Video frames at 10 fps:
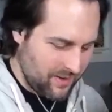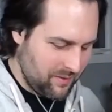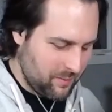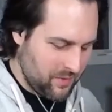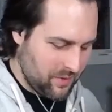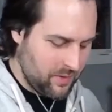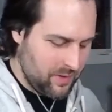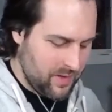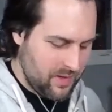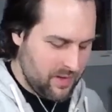from true.
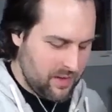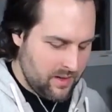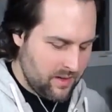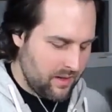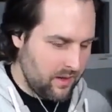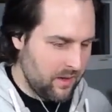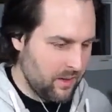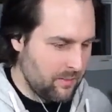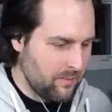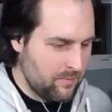
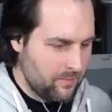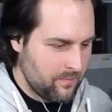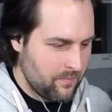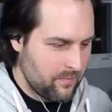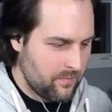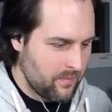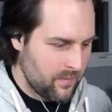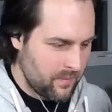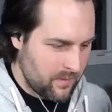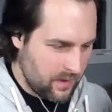I
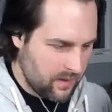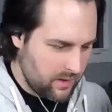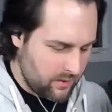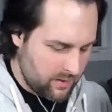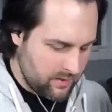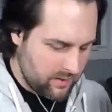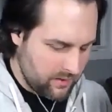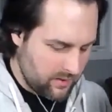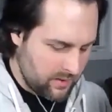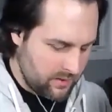think Chris
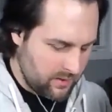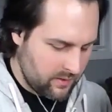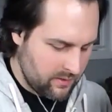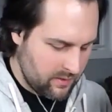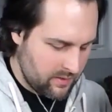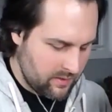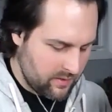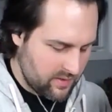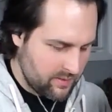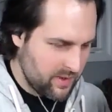knows this, so
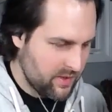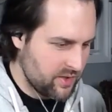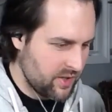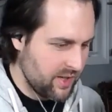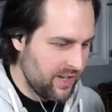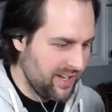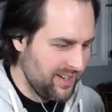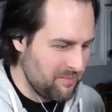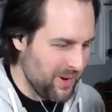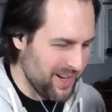you're just being a jerk.
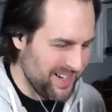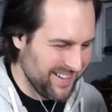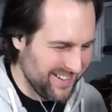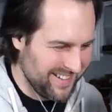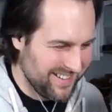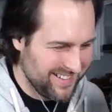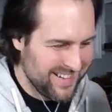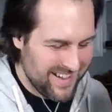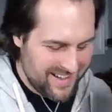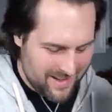But
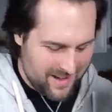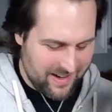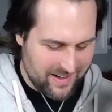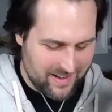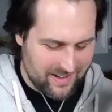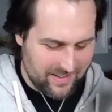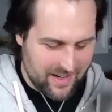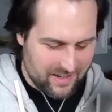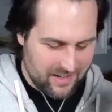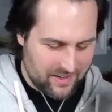a
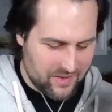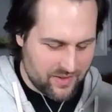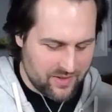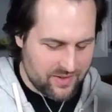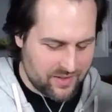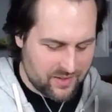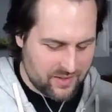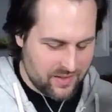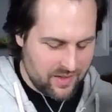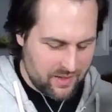lot of countries
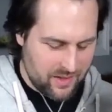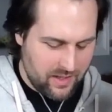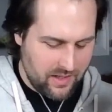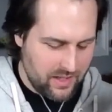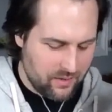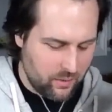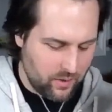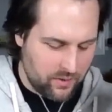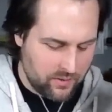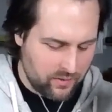eat
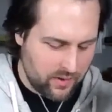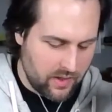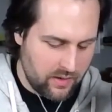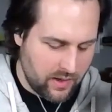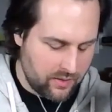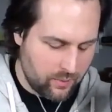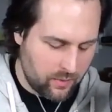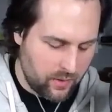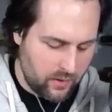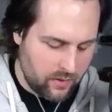horse, and that's
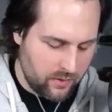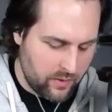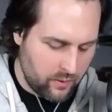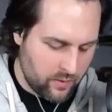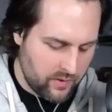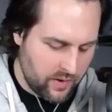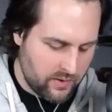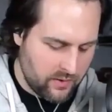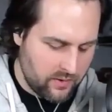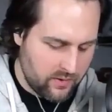where all the horse
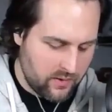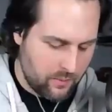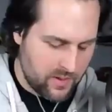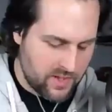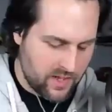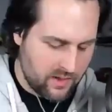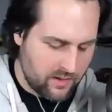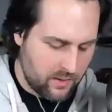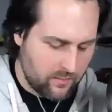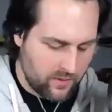hides that we tan
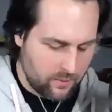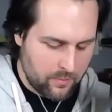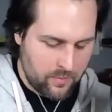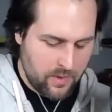come from.